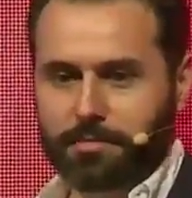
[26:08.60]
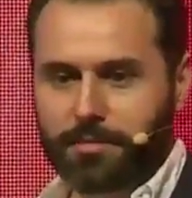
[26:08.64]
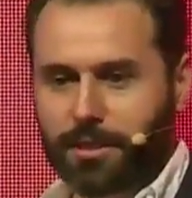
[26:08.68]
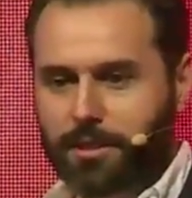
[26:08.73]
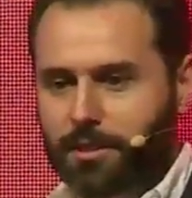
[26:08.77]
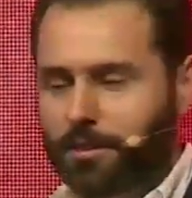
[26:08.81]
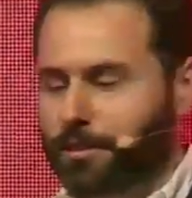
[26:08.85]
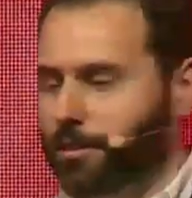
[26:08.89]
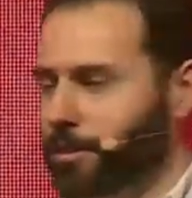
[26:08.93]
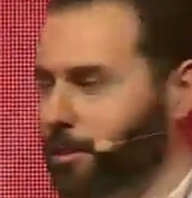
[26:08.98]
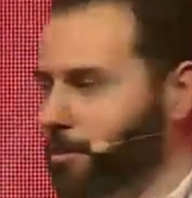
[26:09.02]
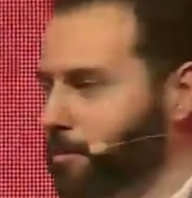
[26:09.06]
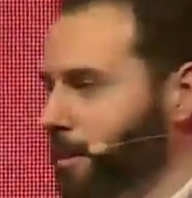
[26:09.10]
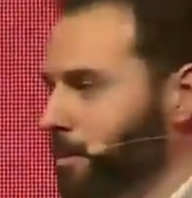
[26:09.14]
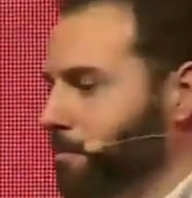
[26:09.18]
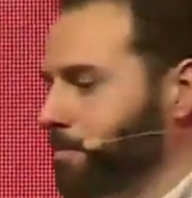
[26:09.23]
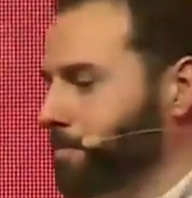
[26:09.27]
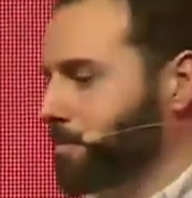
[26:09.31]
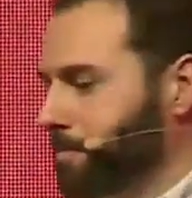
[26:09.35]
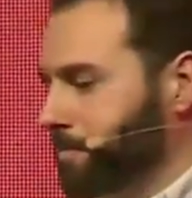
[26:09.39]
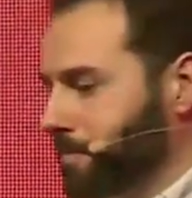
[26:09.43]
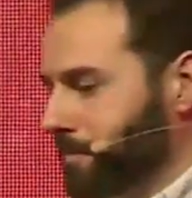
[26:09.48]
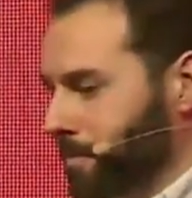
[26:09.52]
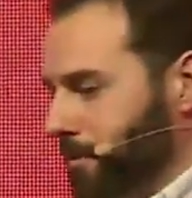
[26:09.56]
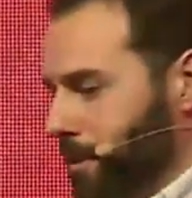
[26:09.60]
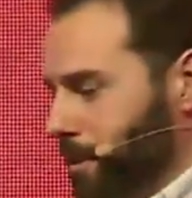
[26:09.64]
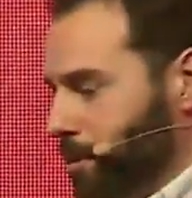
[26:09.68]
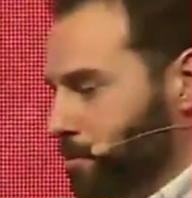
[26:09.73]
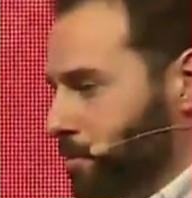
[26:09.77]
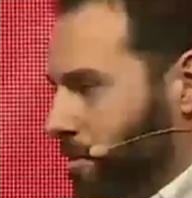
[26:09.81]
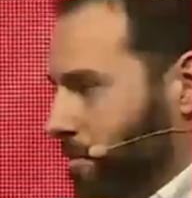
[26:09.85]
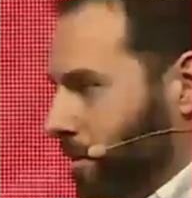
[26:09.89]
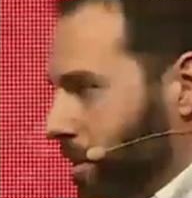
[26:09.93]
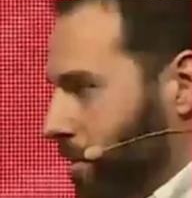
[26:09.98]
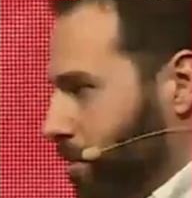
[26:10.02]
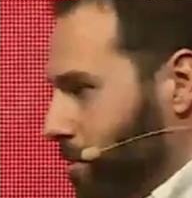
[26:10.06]
let's clear them up. Let's
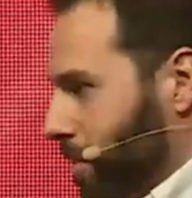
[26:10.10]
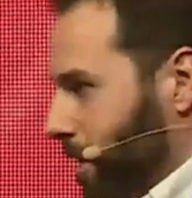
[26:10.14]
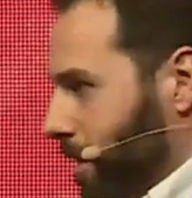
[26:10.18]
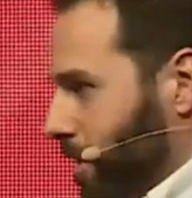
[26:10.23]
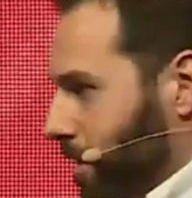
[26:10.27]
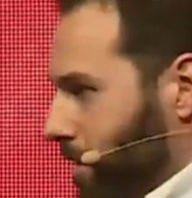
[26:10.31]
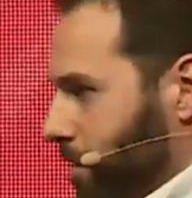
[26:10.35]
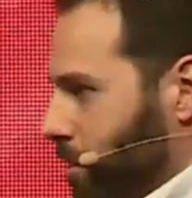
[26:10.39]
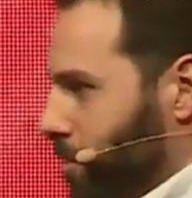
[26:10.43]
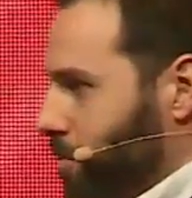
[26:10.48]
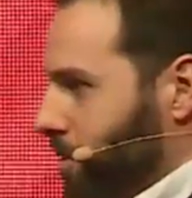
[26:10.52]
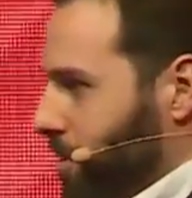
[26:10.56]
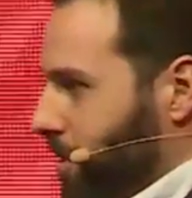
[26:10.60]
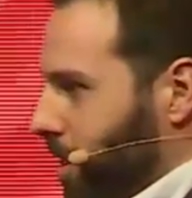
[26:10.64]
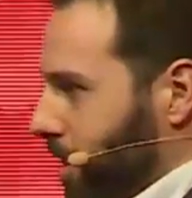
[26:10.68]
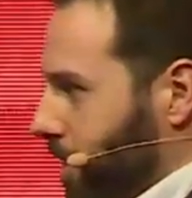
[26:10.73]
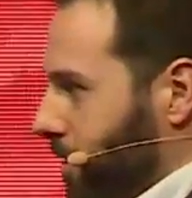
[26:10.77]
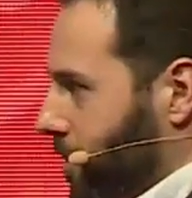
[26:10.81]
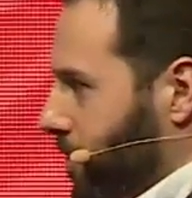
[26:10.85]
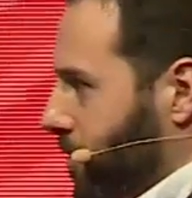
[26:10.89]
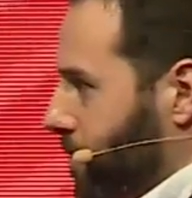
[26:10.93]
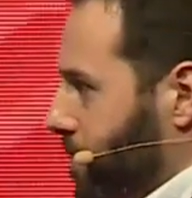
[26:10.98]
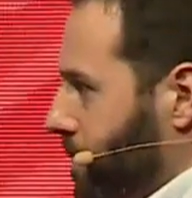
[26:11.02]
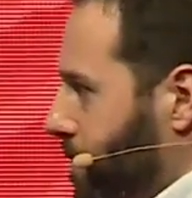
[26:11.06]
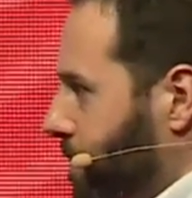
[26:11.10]
prevent you making those mistakes.